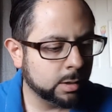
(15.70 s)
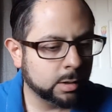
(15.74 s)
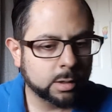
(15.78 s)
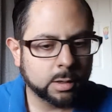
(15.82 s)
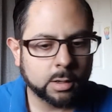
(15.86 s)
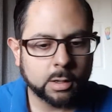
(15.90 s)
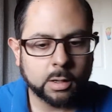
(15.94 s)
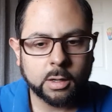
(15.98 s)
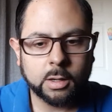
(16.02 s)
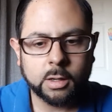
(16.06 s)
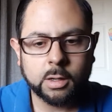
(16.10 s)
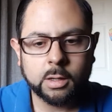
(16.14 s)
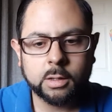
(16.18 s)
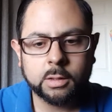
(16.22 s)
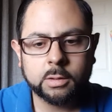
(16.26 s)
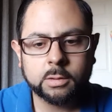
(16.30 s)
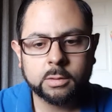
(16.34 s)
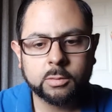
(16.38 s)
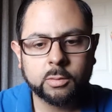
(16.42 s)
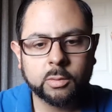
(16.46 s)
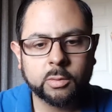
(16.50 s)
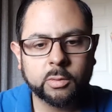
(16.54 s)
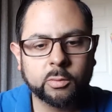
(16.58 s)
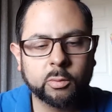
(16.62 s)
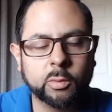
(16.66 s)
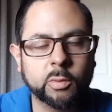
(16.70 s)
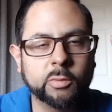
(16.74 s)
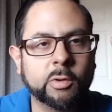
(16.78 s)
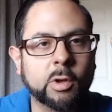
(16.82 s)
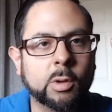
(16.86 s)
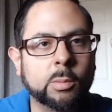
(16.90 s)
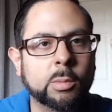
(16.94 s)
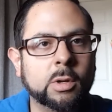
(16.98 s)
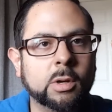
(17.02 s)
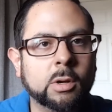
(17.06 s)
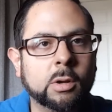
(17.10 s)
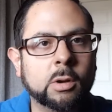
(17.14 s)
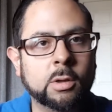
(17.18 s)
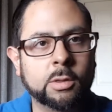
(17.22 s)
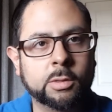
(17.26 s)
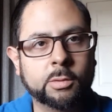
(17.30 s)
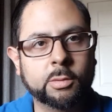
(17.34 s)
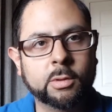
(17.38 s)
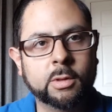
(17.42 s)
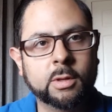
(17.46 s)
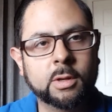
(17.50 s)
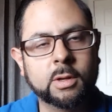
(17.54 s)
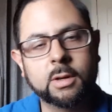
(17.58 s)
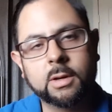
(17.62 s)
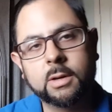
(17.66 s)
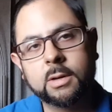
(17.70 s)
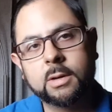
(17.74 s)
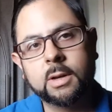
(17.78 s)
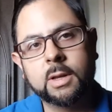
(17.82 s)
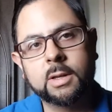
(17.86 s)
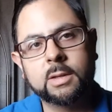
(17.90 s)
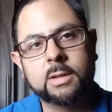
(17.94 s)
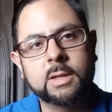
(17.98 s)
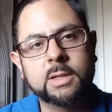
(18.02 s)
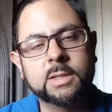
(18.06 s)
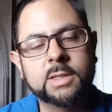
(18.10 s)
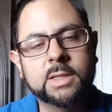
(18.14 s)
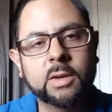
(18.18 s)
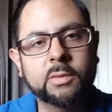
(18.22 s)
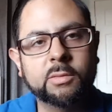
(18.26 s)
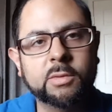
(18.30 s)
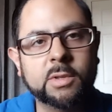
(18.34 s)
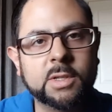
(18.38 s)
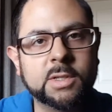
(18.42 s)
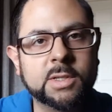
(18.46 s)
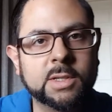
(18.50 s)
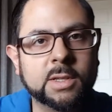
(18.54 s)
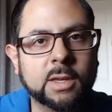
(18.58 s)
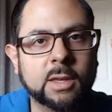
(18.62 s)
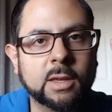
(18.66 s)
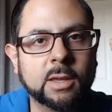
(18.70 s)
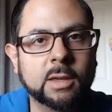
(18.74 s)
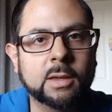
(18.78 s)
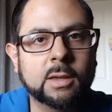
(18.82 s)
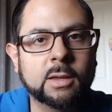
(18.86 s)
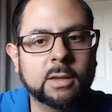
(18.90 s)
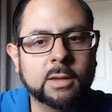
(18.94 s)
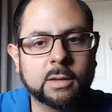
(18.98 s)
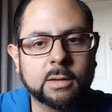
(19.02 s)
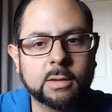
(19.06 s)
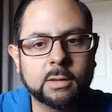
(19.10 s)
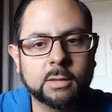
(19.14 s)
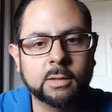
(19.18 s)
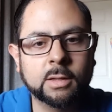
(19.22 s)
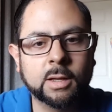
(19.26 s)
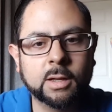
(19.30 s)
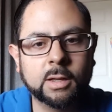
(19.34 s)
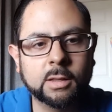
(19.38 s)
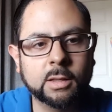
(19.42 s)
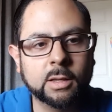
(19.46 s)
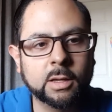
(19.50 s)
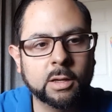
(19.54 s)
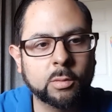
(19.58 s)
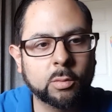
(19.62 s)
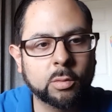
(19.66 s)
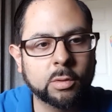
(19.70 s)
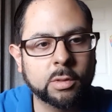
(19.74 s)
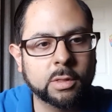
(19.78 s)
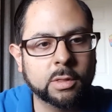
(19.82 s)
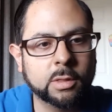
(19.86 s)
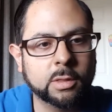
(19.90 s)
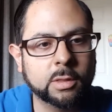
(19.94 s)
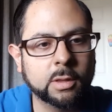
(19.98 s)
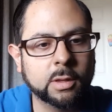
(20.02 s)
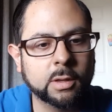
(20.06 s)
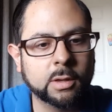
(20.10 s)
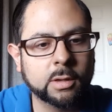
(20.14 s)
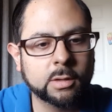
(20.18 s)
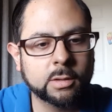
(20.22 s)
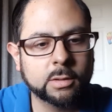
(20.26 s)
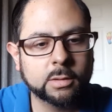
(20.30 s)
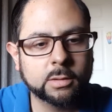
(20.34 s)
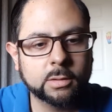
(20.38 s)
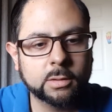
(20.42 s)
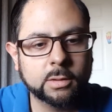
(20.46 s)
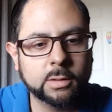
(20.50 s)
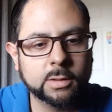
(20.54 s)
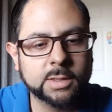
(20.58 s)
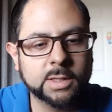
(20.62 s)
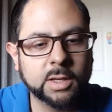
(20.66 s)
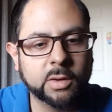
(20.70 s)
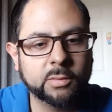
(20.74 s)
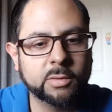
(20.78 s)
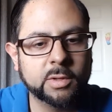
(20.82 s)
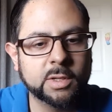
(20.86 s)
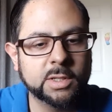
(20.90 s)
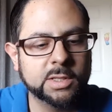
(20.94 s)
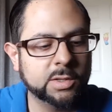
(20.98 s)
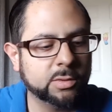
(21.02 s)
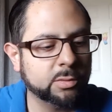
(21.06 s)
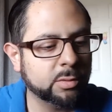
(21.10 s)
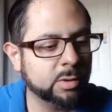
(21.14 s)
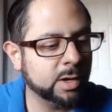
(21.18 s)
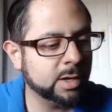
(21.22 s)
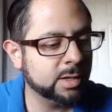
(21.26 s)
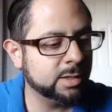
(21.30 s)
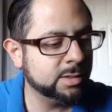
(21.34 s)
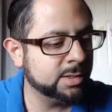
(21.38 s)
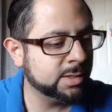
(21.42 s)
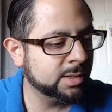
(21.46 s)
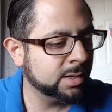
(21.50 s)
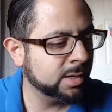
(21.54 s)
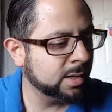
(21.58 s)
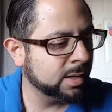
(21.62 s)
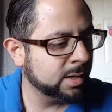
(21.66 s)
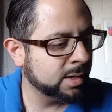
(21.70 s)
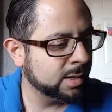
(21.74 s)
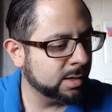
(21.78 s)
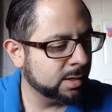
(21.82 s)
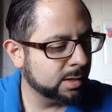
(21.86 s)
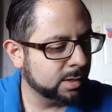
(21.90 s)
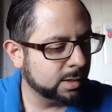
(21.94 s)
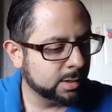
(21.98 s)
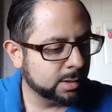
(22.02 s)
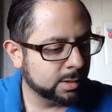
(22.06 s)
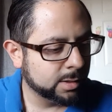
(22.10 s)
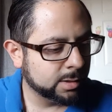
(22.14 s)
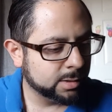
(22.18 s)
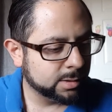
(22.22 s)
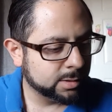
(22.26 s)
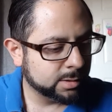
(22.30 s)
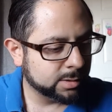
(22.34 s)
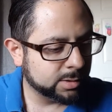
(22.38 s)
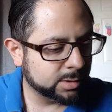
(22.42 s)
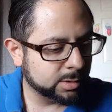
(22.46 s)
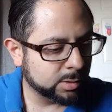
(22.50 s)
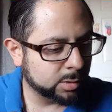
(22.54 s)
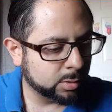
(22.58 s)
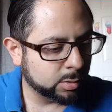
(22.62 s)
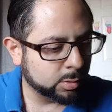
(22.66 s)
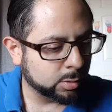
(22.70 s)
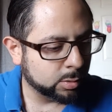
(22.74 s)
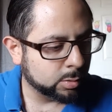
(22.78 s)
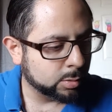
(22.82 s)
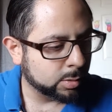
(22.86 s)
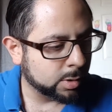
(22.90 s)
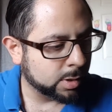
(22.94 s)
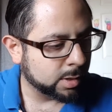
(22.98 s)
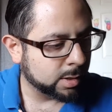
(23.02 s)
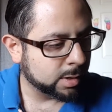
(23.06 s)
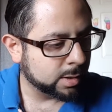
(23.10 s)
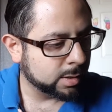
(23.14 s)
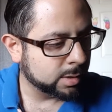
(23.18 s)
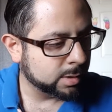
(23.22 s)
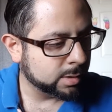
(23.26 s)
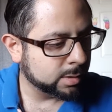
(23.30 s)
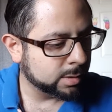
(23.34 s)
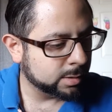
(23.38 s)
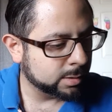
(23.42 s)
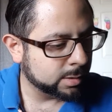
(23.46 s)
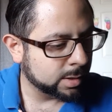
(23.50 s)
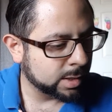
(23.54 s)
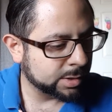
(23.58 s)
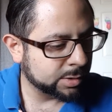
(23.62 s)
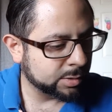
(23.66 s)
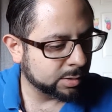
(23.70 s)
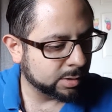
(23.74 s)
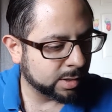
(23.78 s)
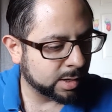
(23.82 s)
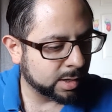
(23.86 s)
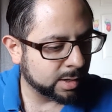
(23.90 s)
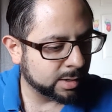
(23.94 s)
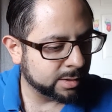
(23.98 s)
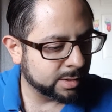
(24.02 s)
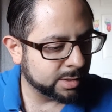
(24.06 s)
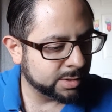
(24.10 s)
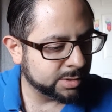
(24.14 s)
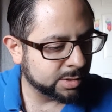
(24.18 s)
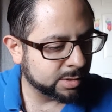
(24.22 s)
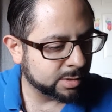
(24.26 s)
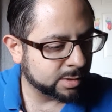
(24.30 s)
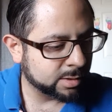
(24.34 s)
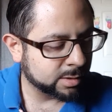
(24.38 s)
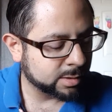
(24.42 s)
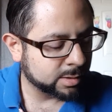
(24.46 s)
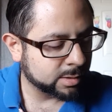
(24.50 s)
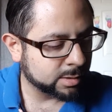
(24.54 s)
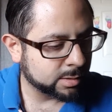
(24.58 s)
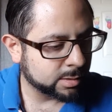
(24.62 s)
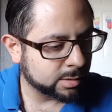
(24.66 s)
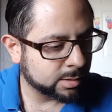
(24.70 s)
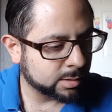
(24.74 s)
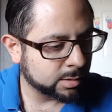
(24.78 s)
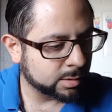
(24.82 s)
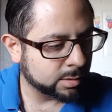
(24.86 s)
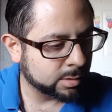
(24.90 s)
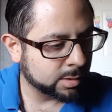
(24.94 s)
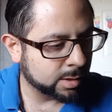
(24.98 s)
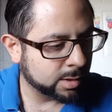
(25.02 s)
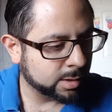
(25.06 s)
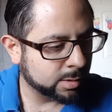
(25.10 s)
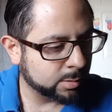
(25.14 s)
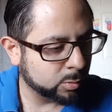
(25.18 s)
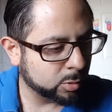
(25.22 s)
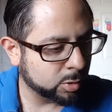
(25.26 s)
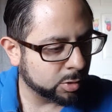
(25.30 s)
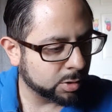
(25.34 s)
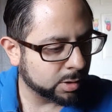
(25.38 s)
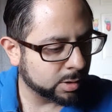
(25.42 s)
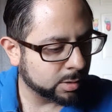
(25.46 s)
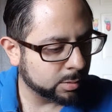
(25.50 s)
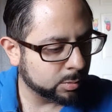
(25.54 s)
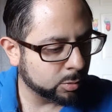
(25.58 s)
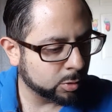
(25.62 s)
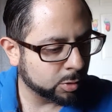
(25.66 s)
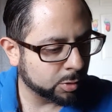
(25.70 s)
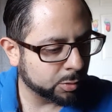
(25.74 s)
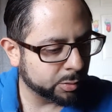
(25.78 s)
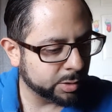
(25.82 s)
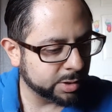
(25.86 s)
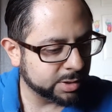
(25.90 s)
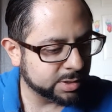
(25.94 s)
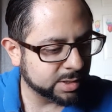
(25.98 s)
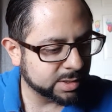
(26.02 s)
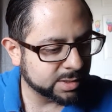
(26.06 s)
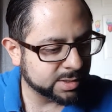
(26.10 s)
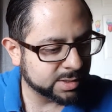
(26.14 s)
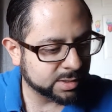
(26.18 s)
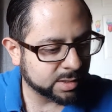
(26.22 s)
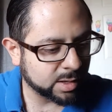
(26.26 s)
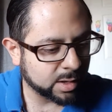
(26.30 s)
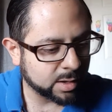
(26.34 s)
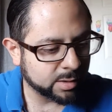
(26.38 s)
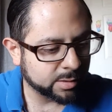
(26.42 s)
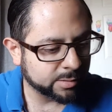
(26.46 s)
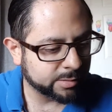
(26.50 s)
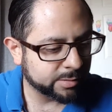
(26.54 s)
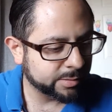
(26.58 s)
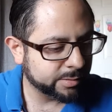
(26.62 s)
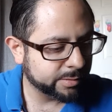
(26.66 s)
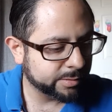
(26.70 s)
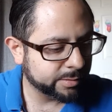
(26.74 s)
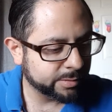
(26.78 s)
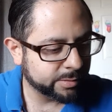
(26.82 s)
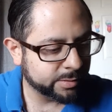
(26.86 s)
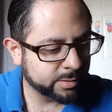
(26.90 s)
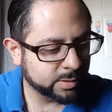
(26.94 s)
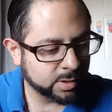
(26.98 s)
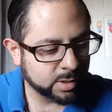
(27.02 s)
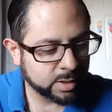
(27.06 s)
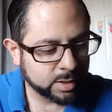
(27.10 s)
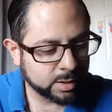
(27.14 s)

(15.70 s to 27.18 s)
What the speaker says: We've all been going through the 1970s kick lately with the 70s threads. So actually a lot of these are more recent stuff,